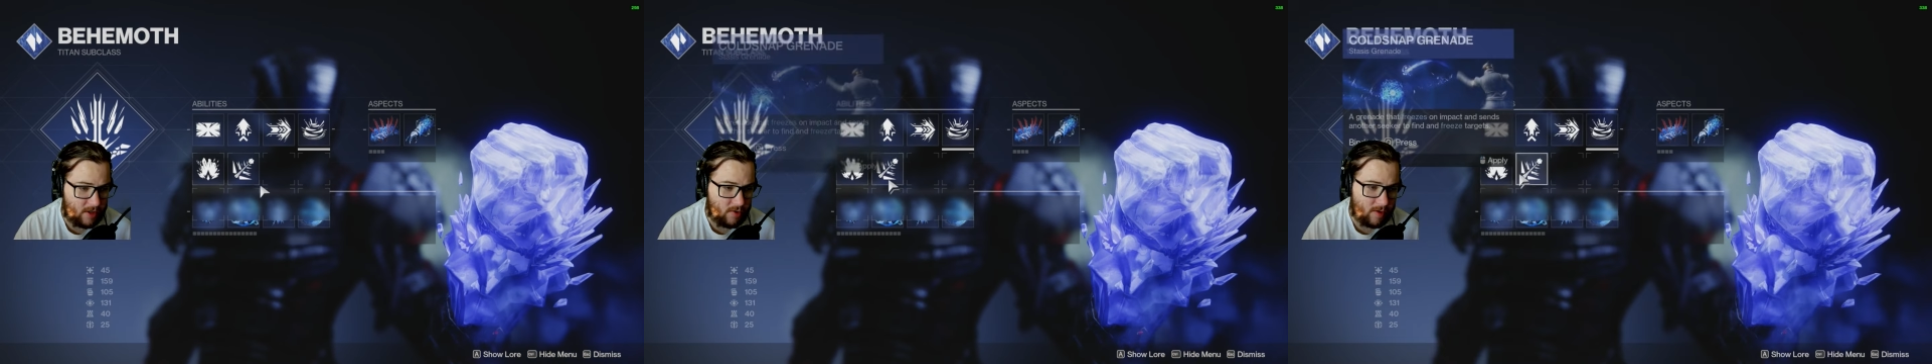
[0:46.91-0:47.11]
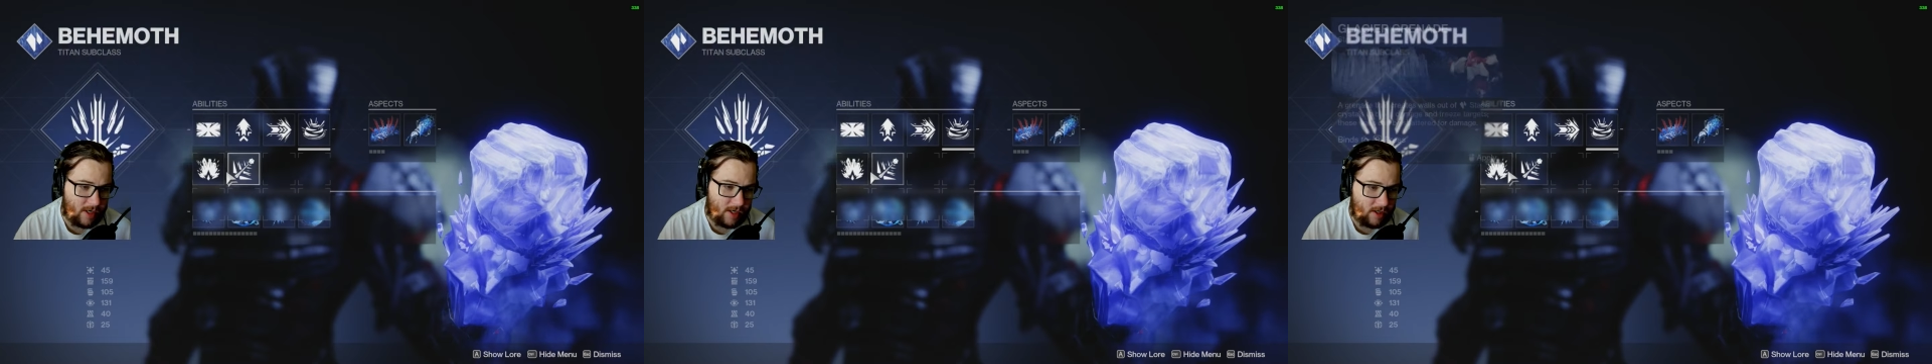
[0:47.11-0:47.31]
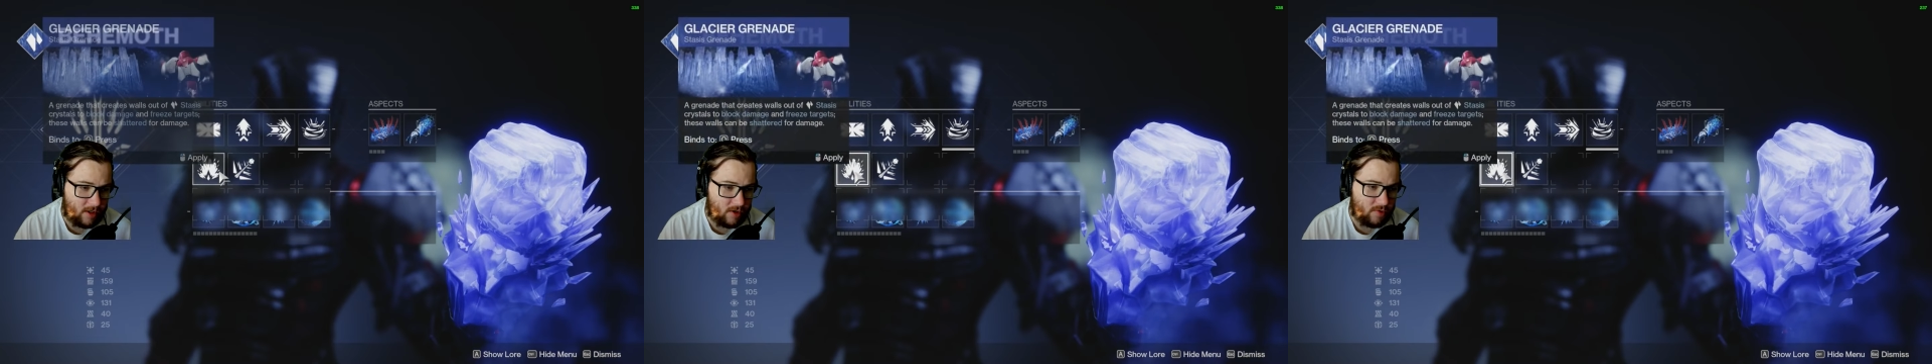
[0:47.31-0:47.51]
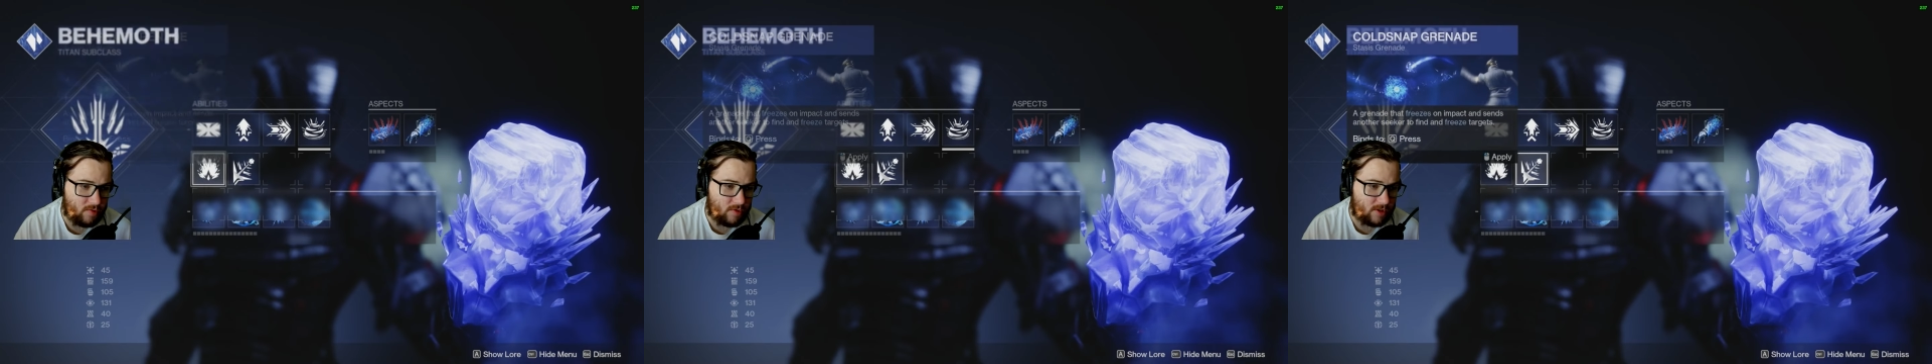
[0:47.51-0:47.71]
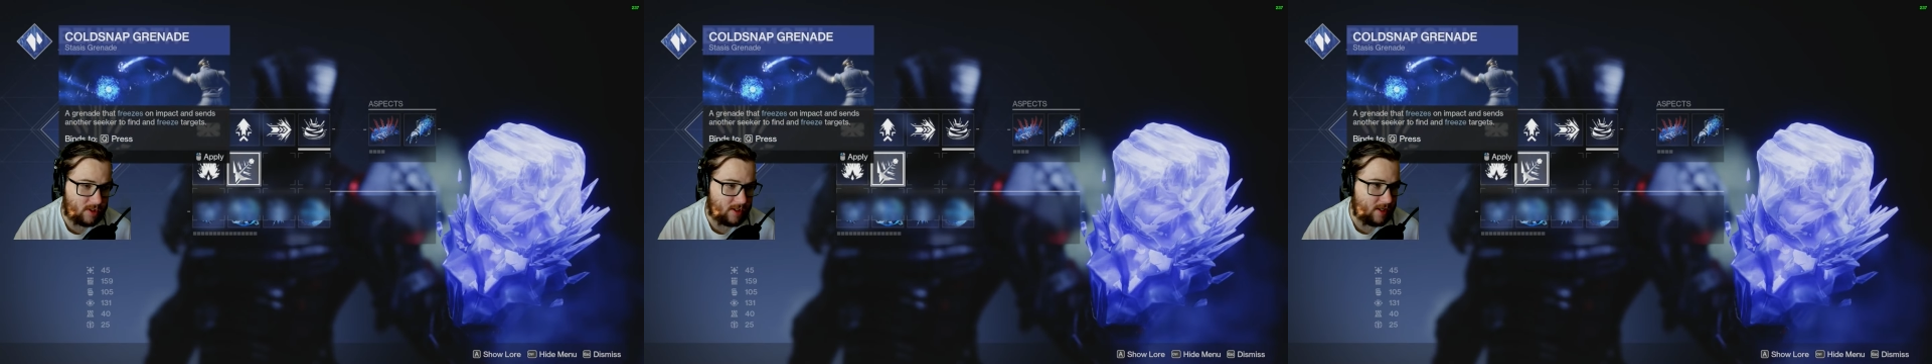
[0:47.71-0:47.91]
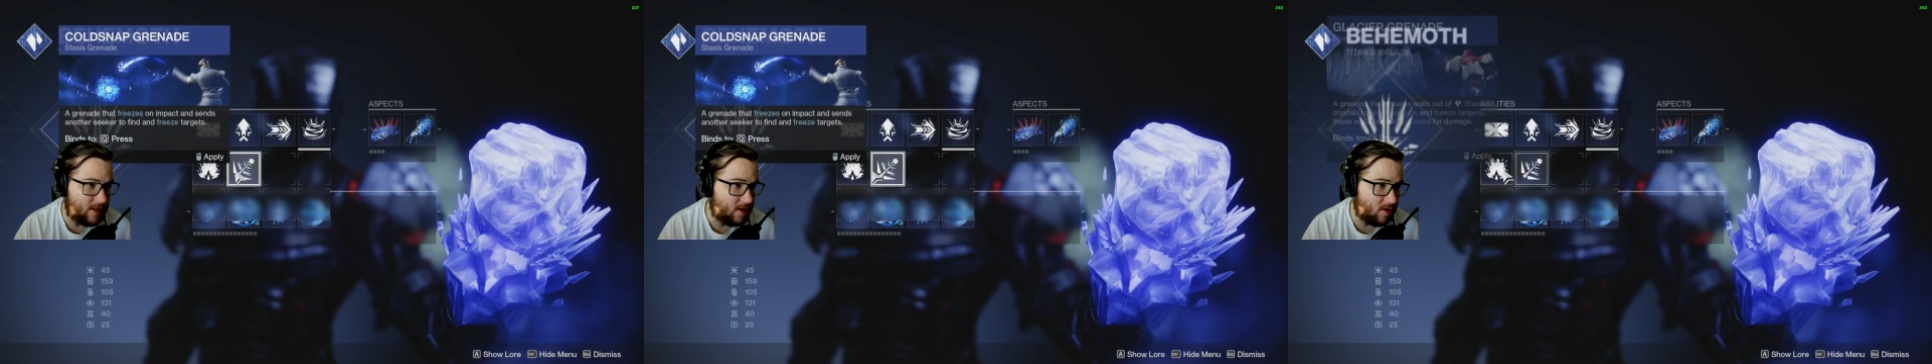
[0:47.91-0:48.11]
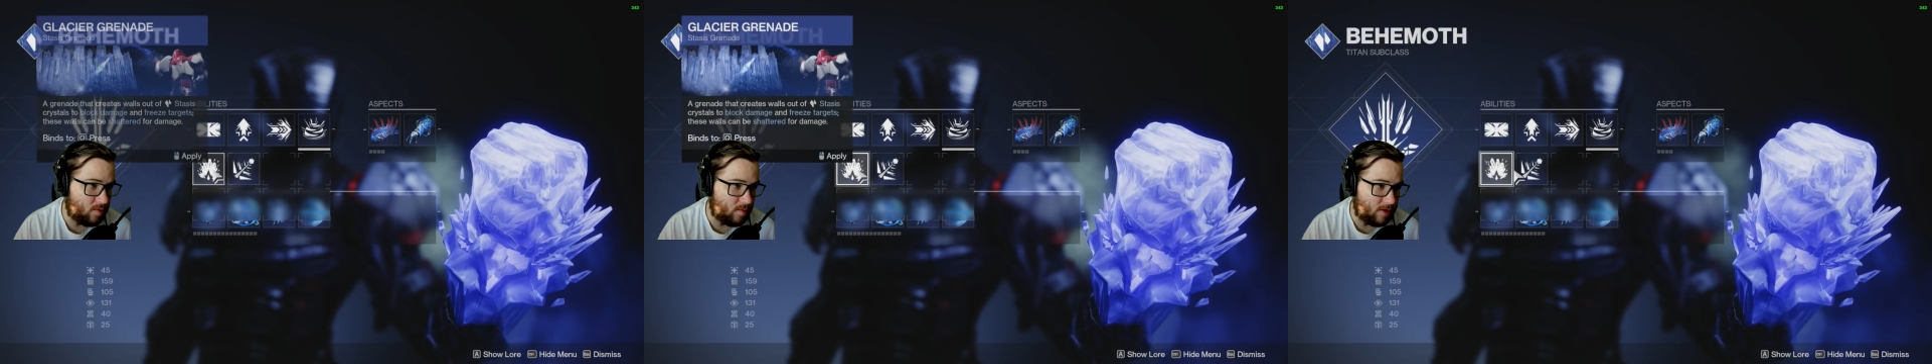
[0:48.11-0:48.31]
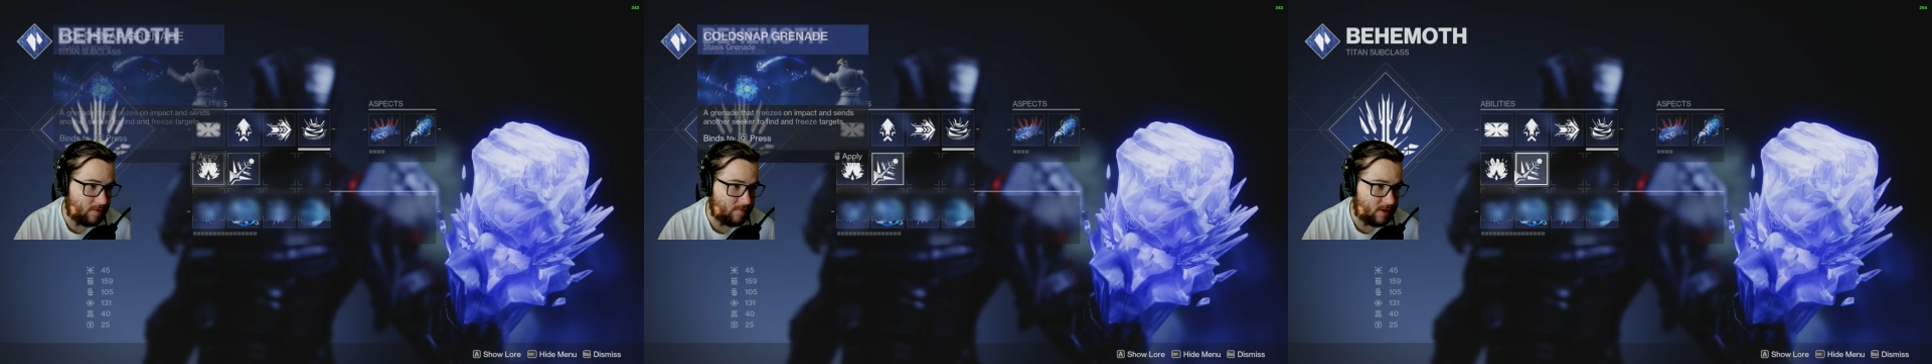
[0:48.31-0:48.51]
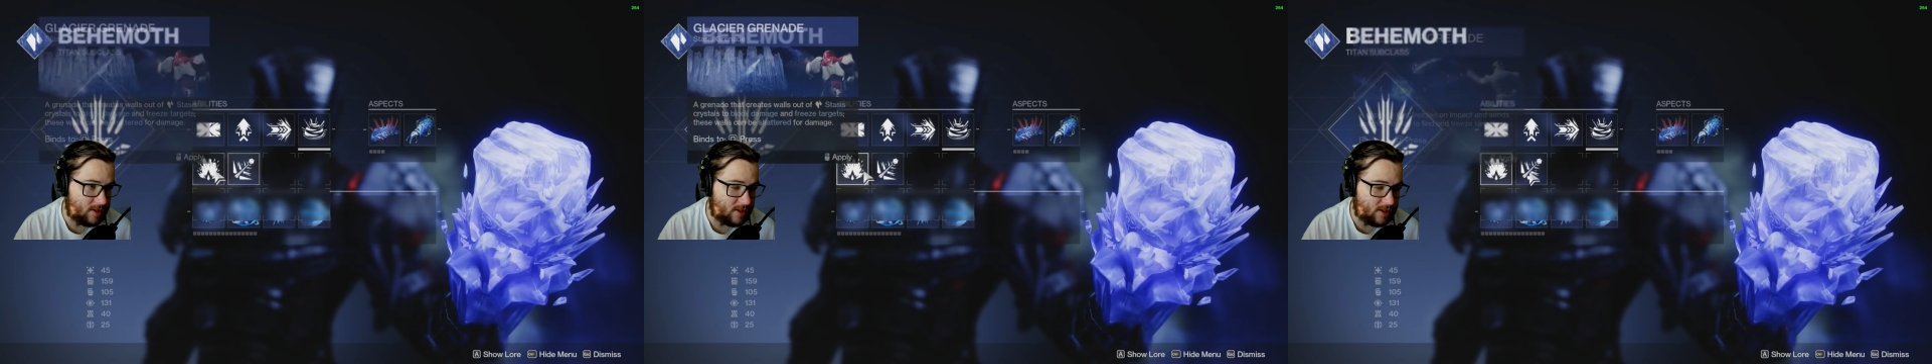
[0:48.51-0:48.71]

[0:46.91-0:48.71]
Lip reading: You can use either one of these,